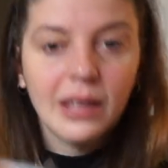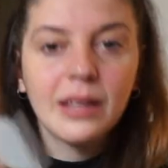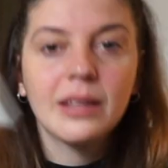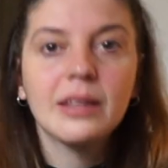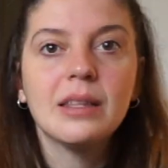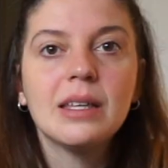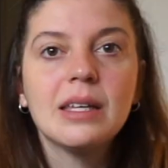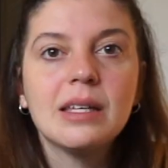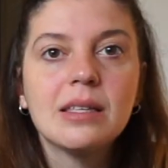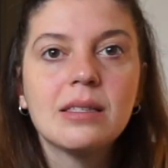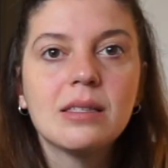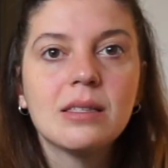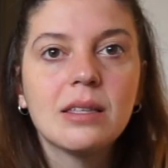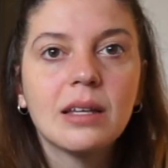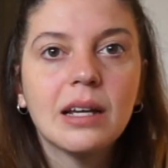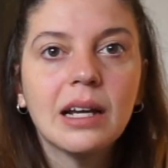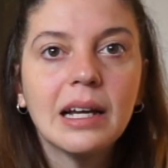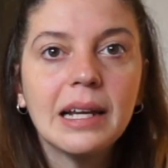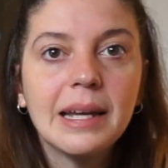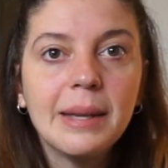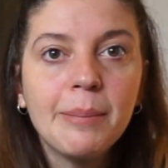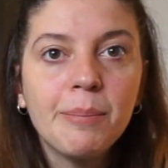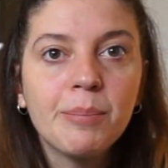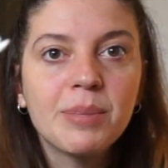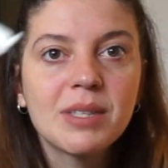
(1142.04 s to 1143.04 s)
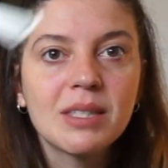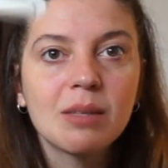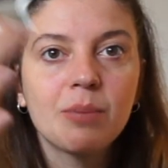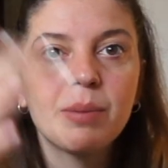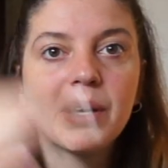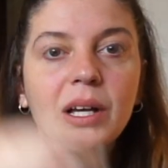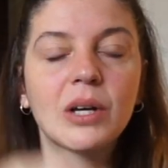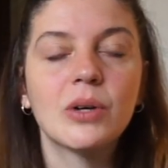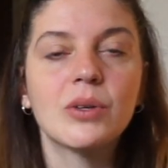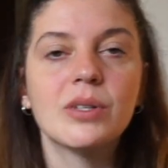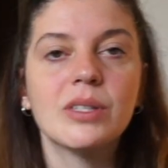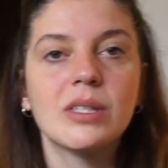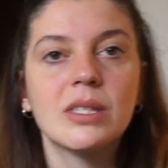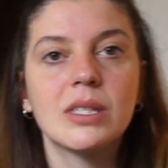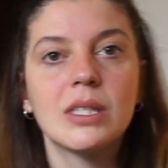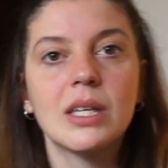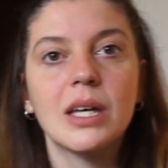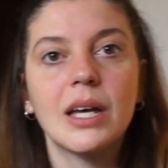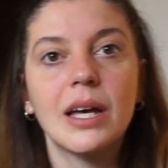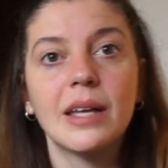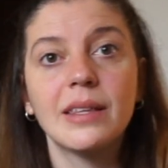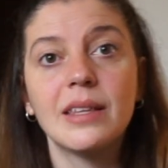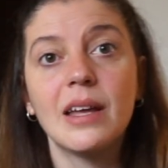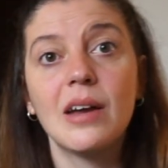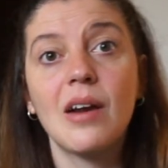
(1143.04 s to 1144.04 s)
these clips, because
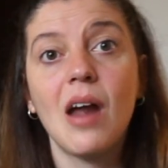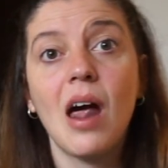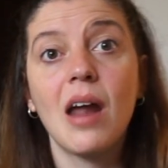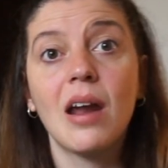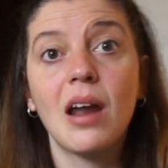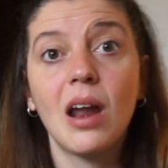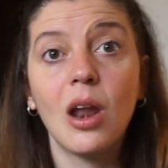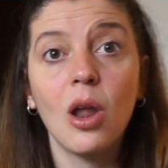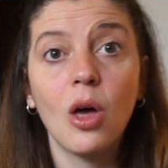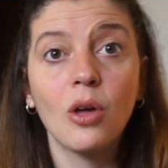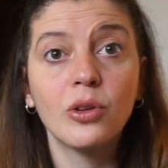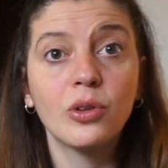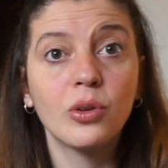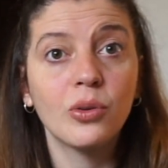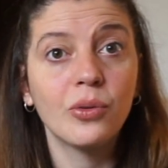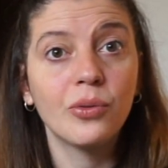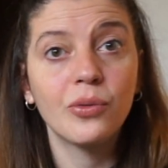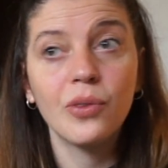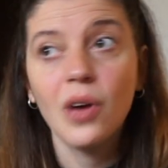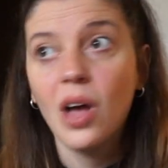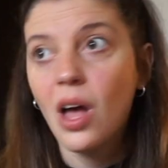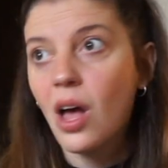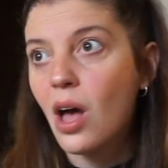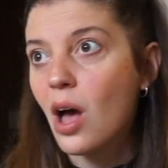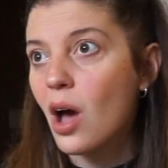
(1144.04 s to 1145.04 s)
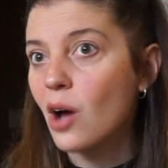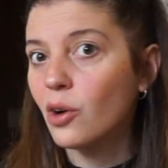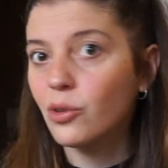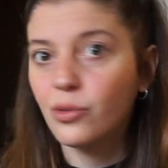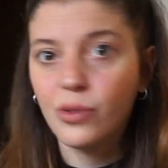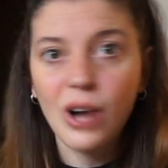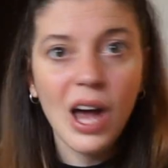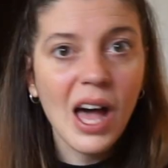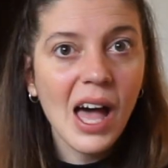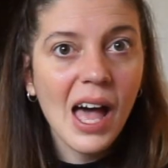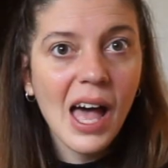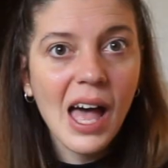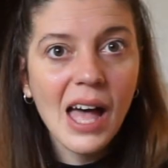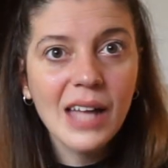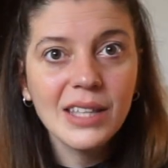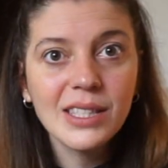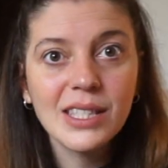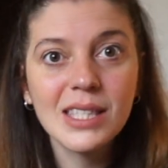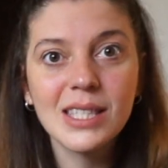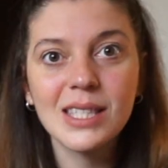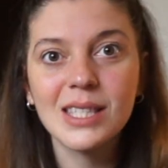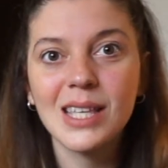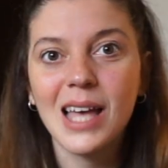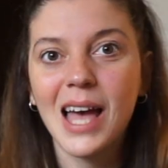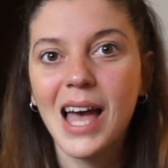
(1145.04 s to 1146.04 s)
there are a lot of
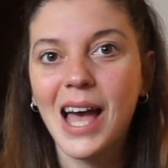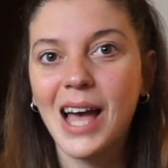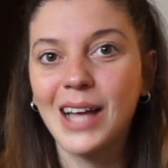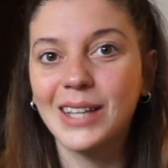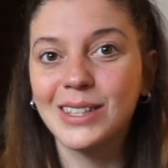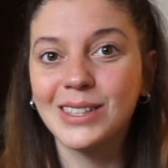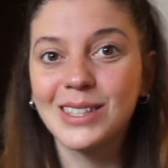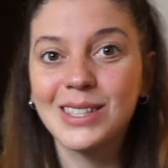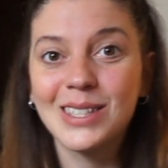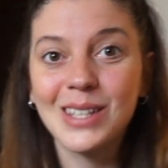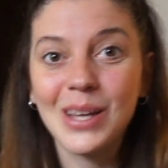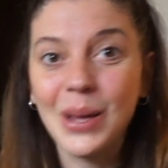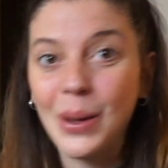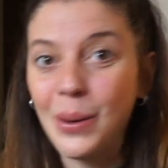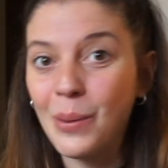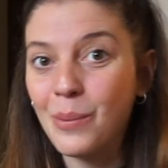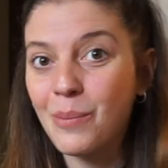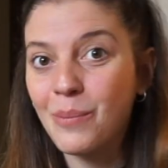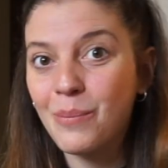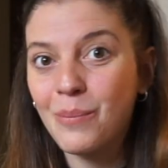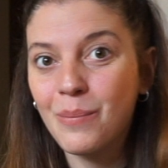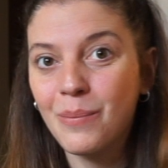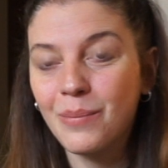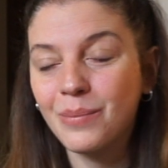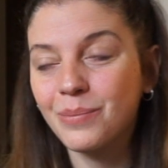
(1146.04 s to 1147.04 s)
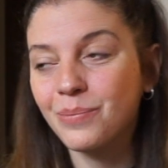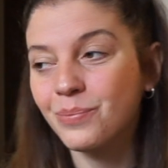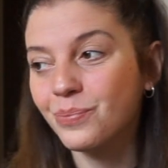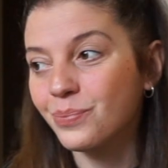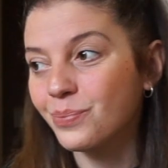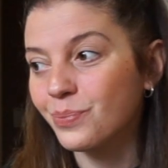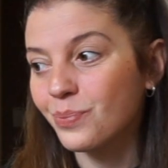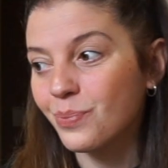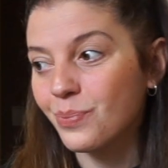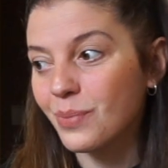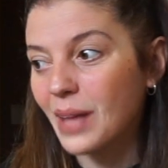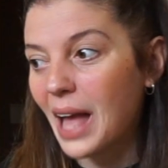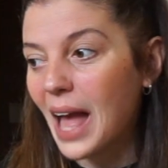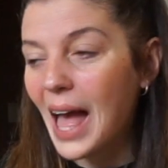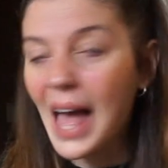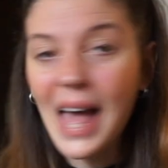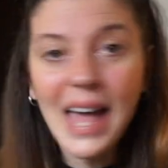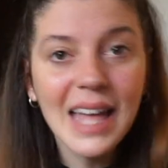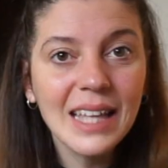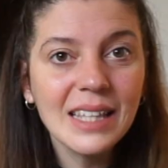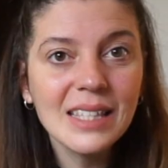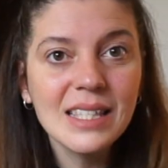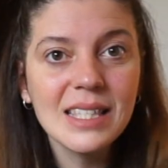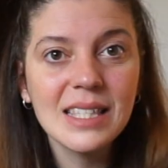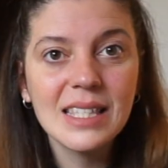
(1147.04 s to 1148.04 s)
rats and
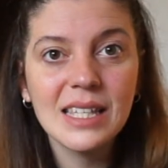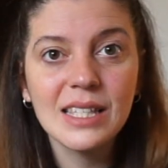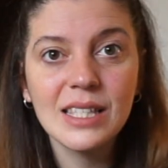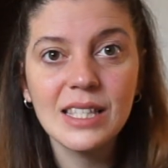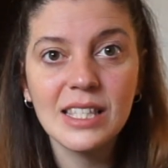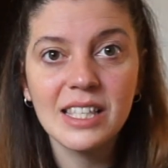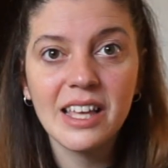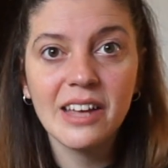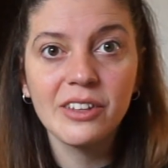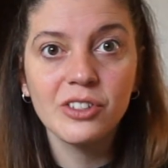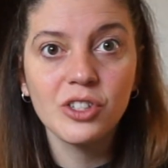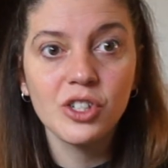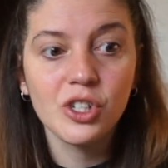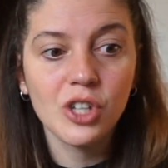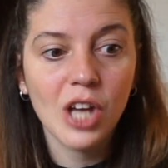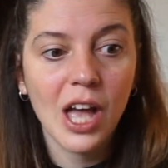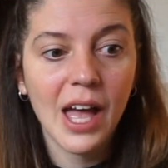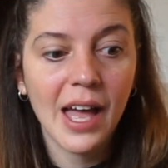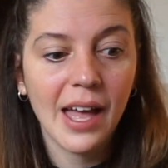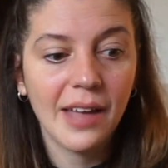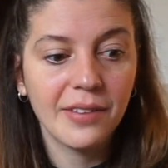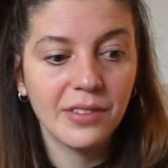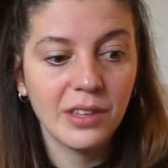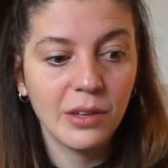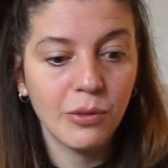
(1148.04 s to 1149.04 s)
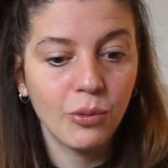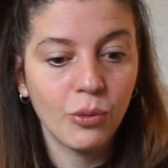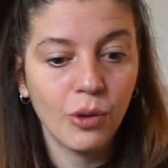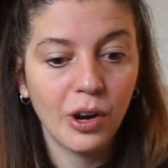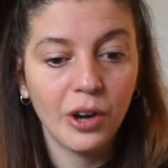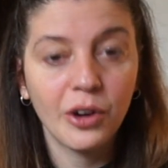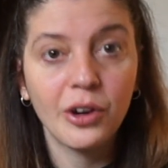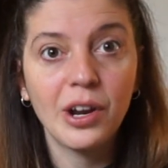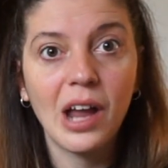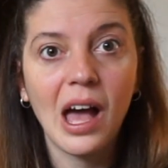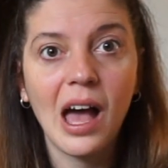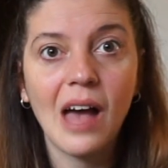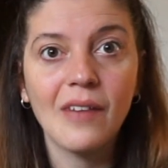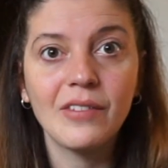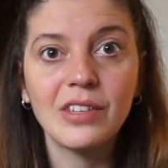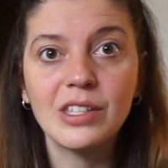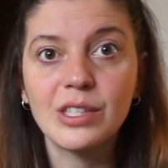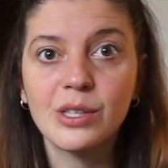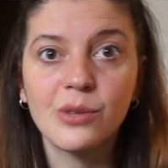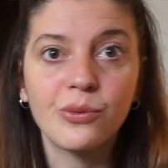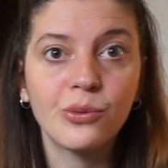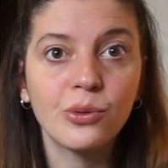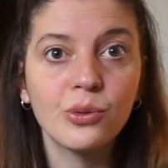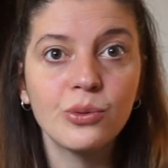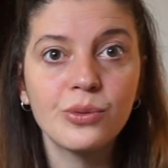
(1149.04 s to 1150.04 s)
ants and such, and if we're gonna have his
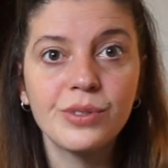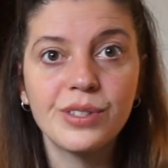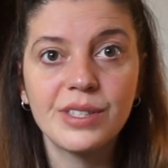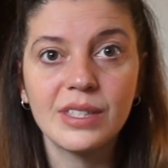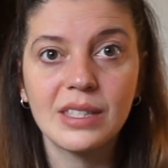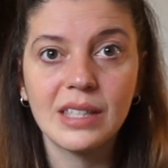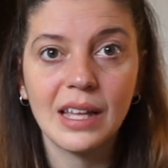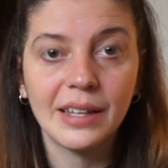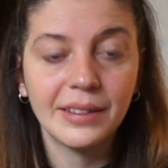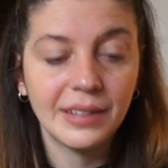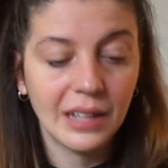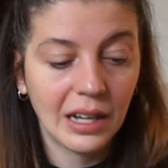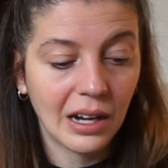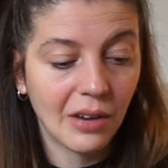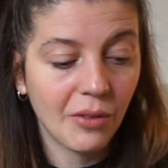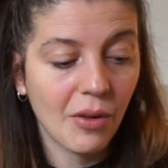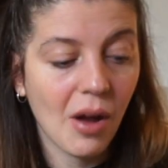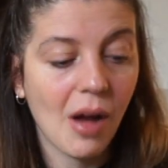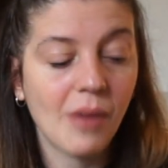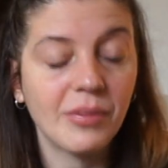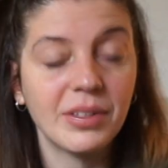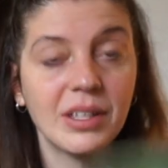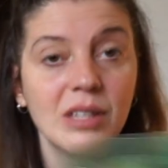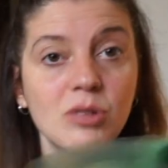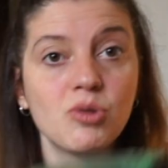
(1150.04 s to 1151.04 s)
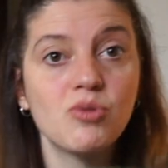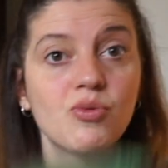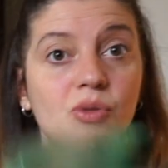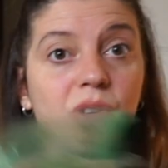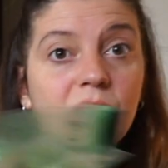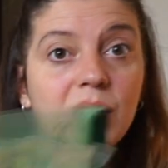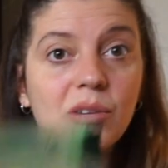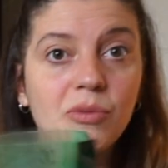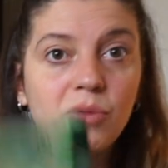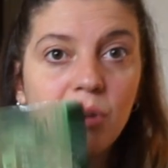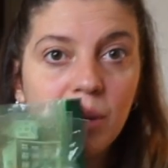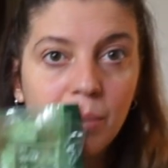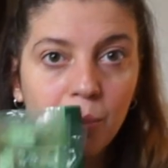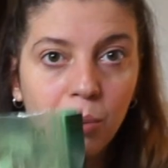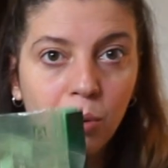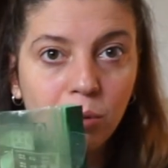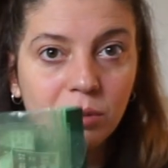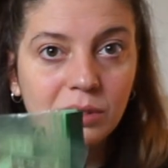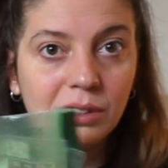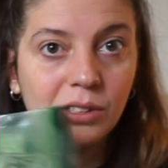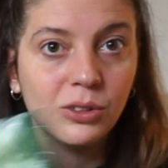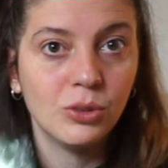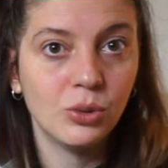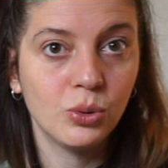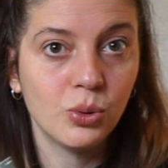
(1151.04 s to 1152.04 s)
food standing around, it's really
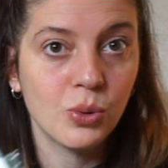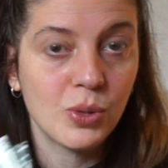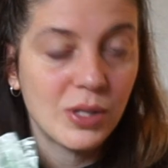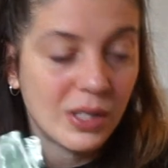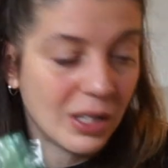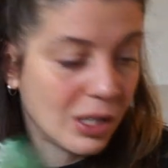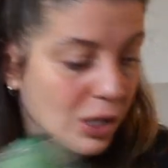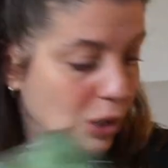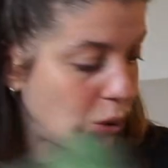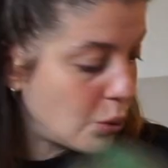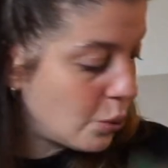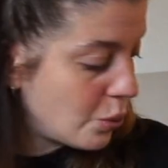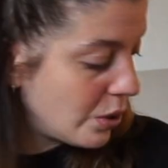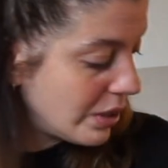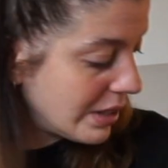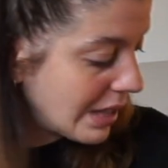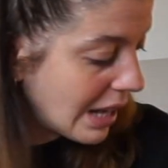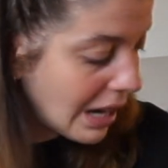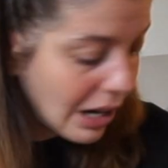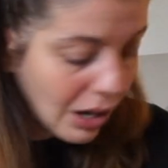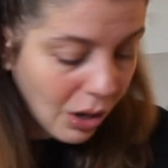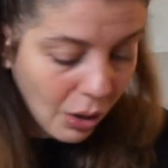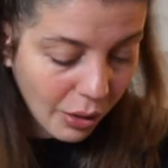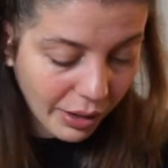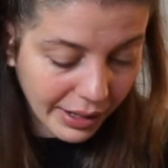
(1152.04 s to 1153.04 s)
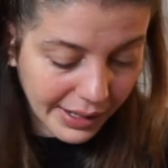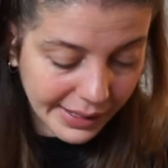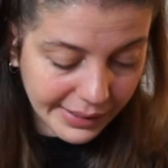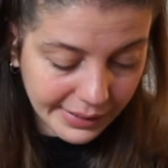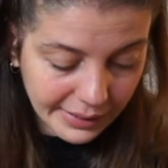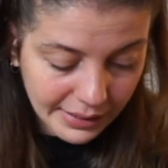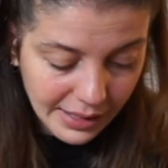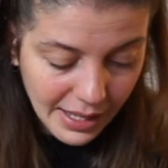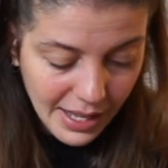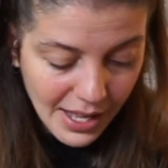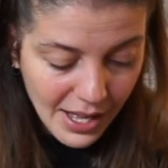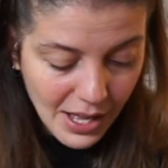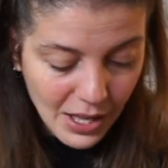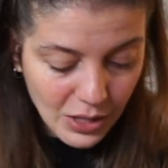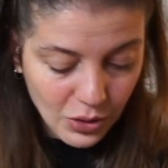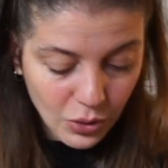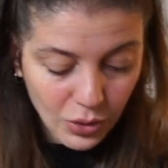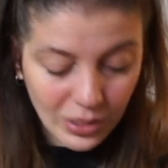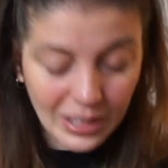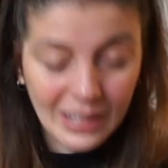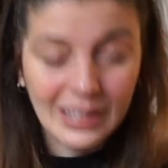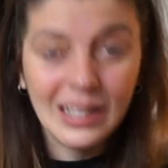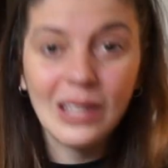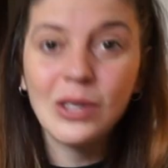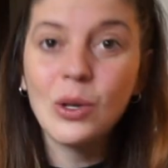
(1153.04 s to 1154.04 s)
important to secure it and lock it so
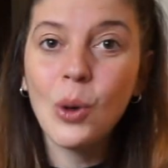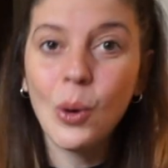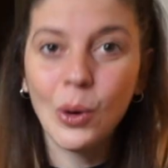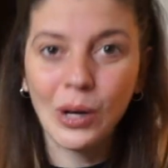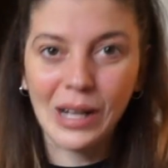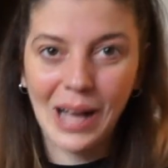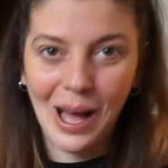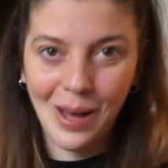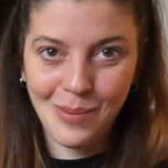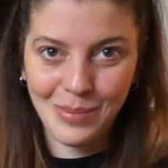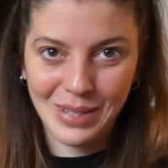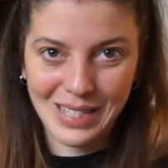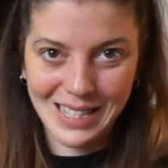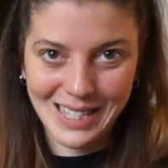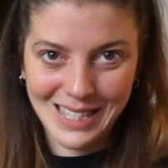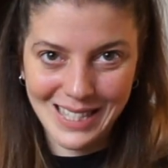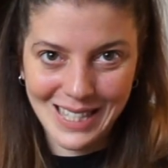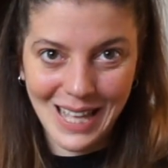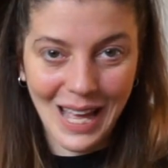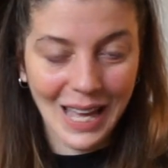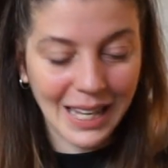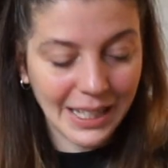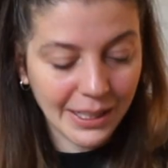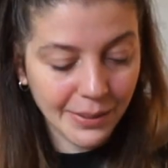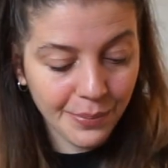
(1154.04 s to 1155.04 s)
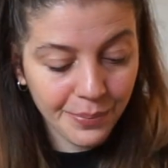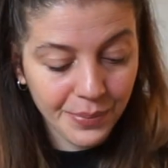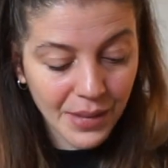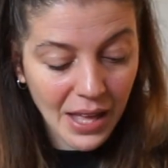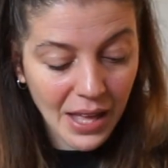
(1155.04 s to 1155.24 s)
that they don't come inside.